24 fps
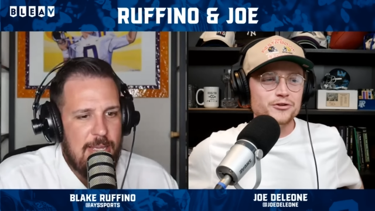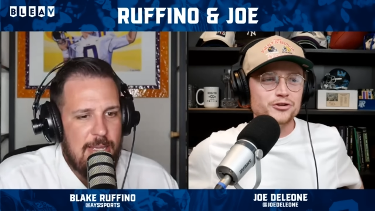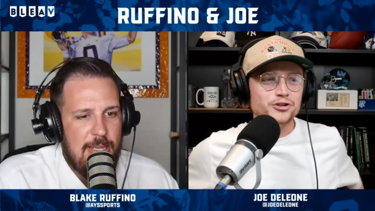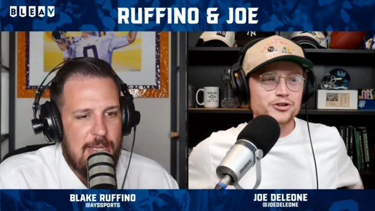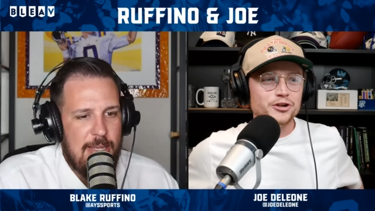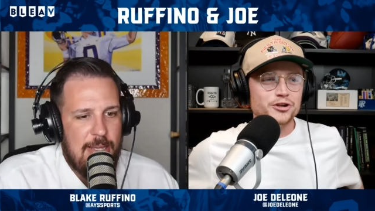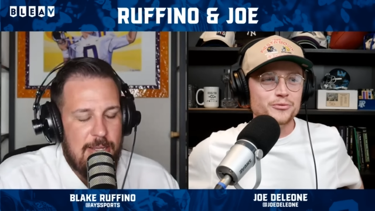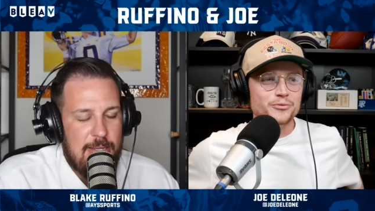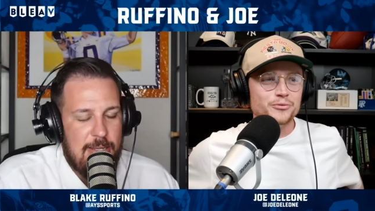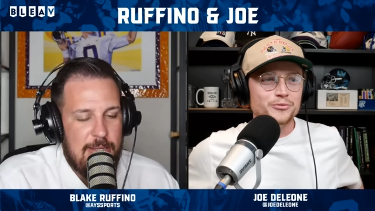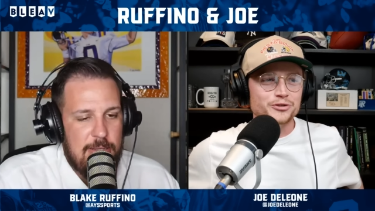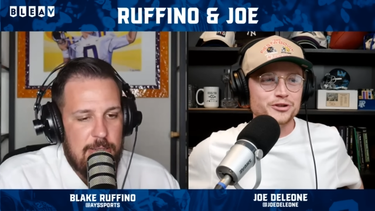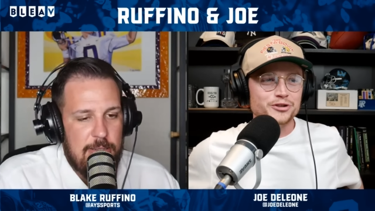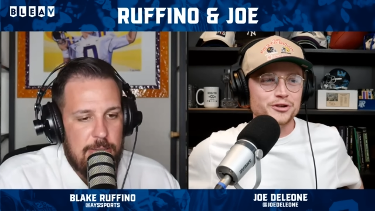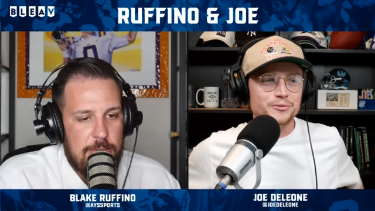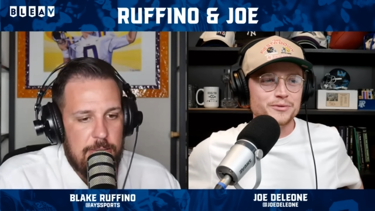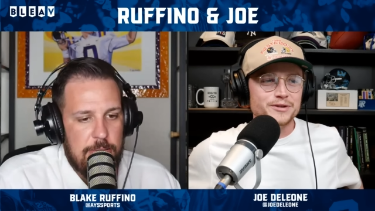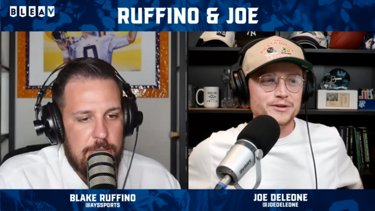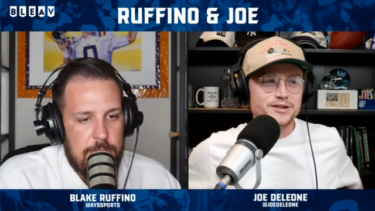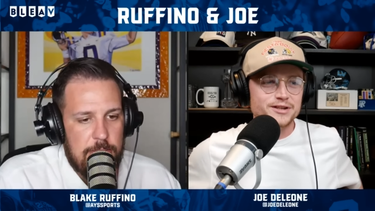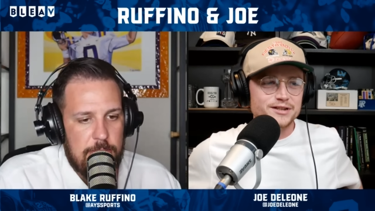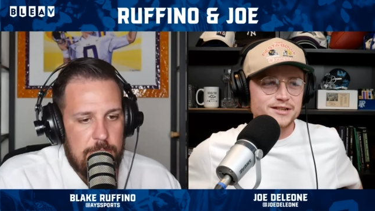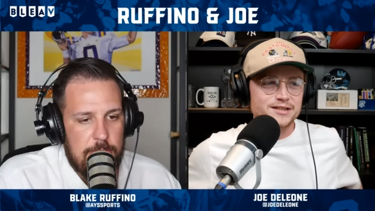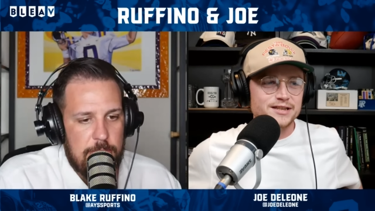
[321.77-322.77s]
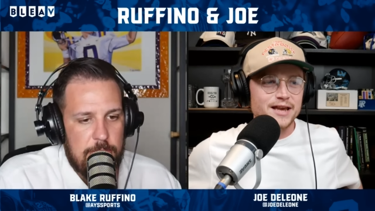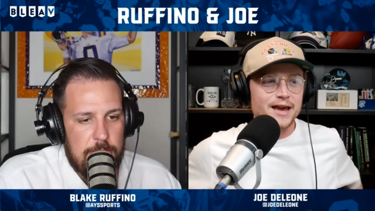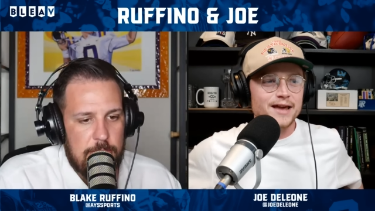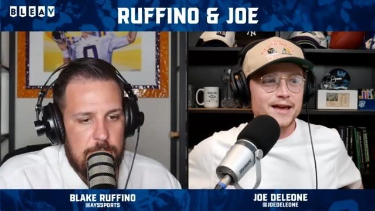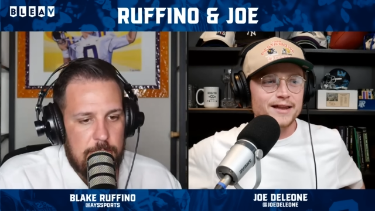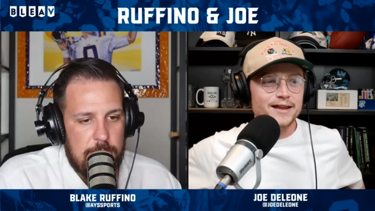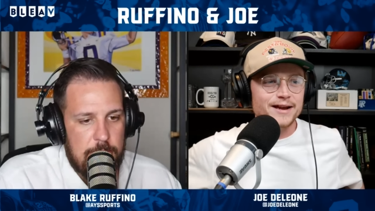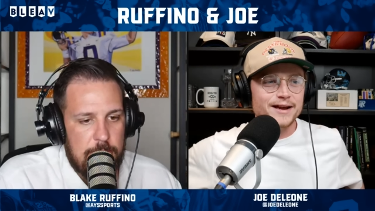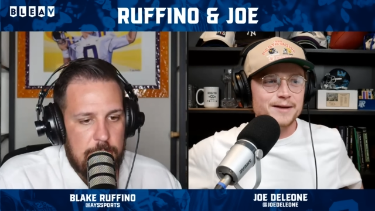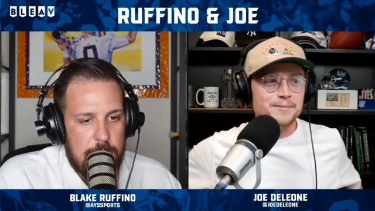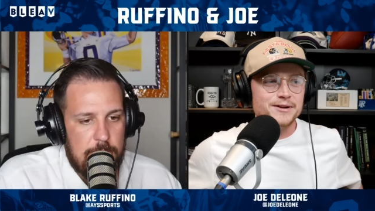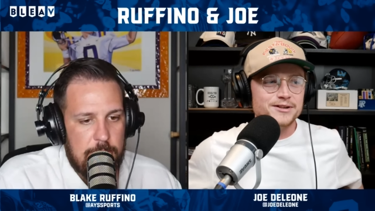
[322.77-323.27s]
Speaker 1: should should we just say
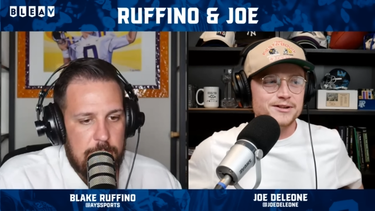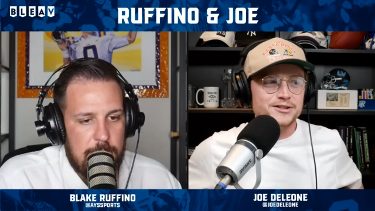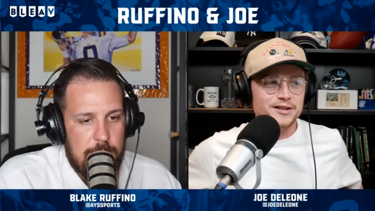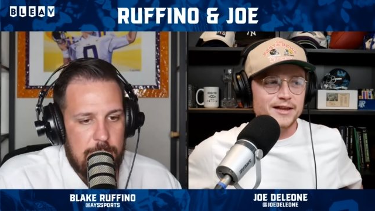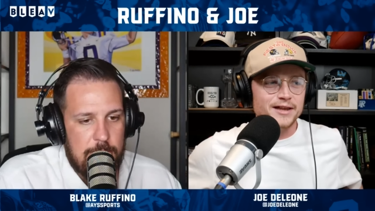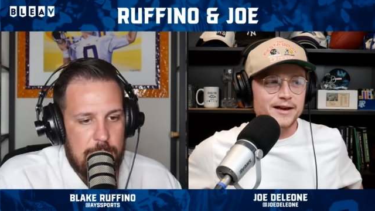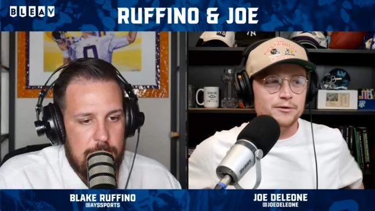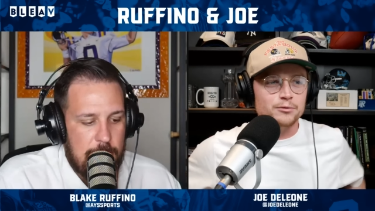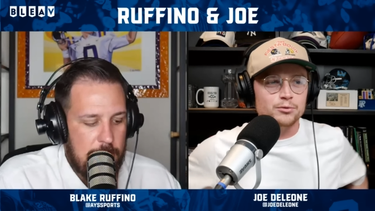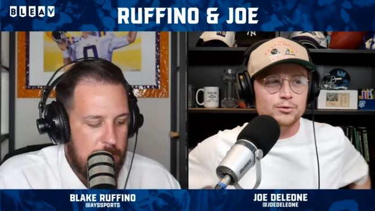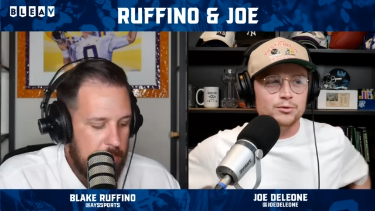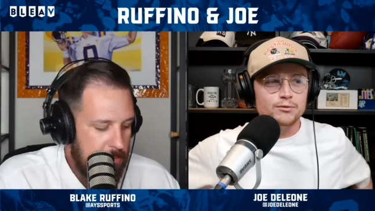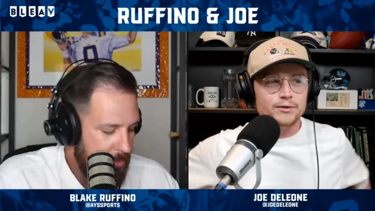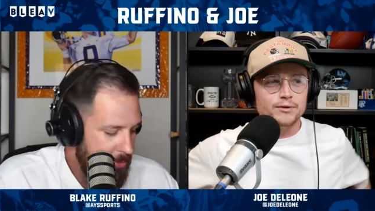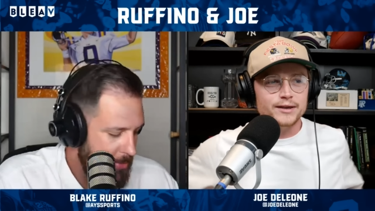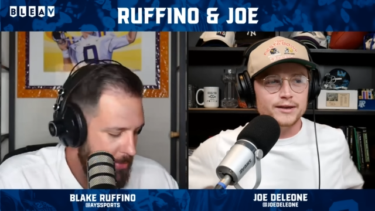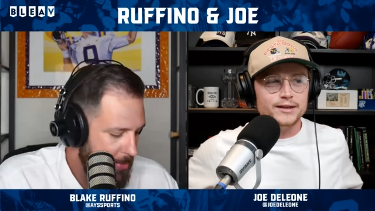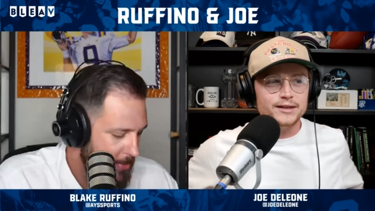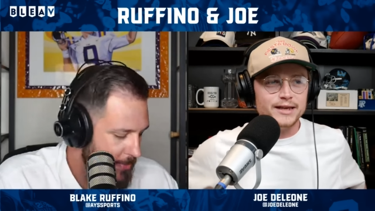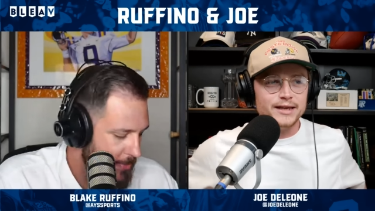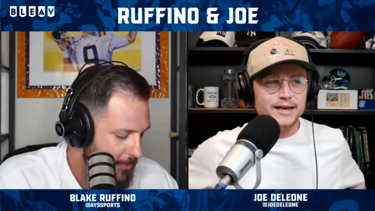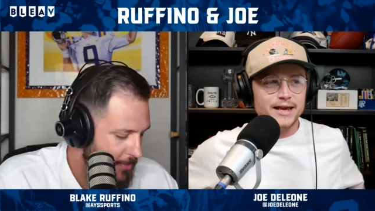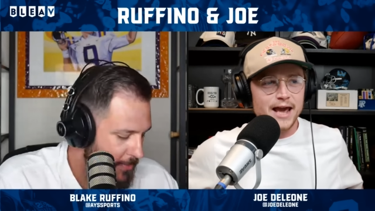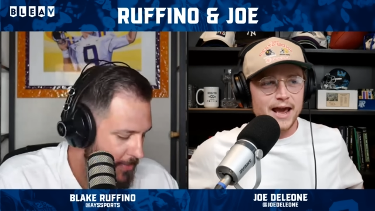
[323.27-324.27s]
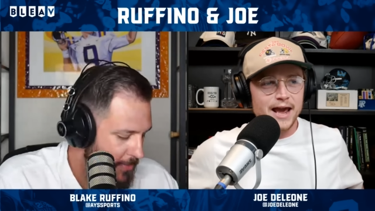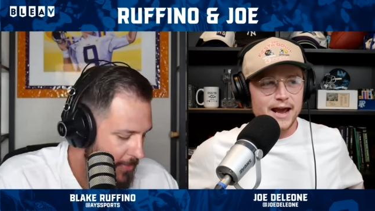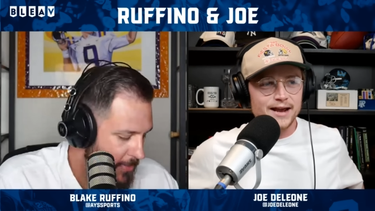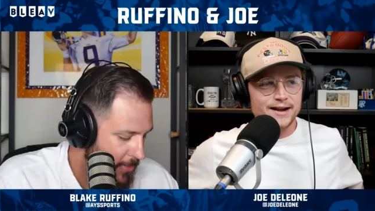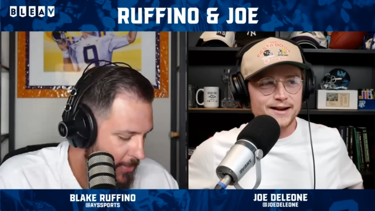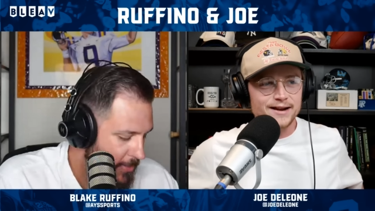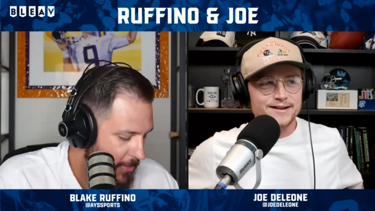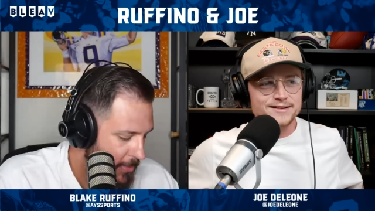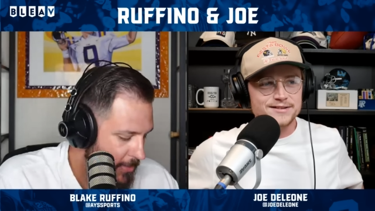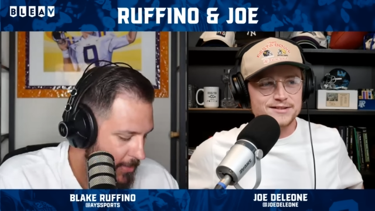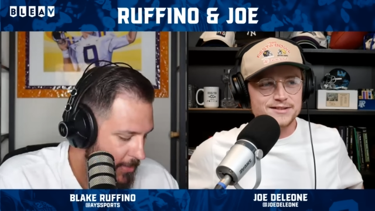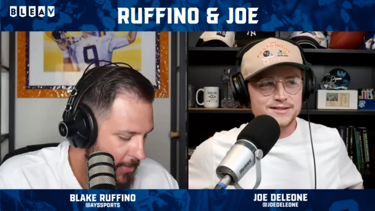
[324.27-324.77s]
like a bunch of like really
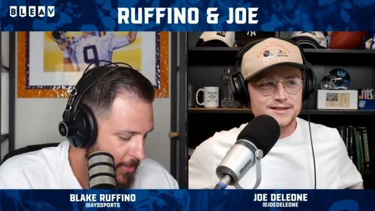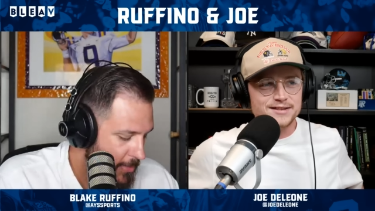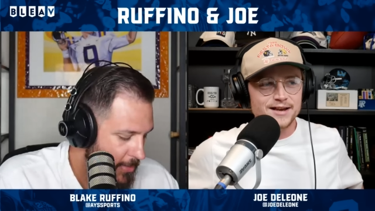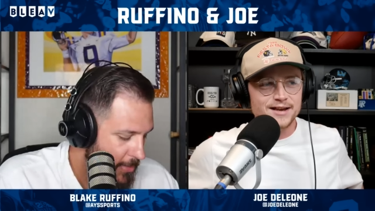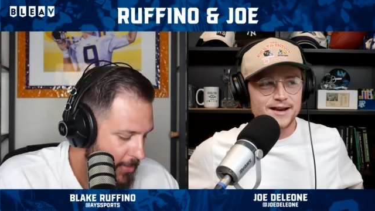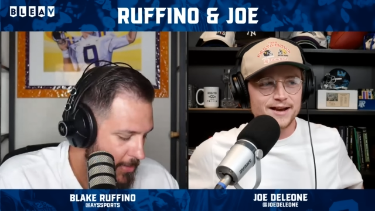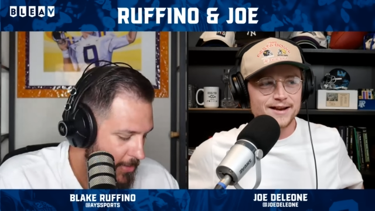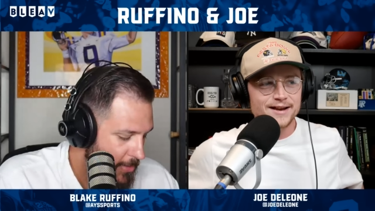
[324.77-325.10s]
heinous,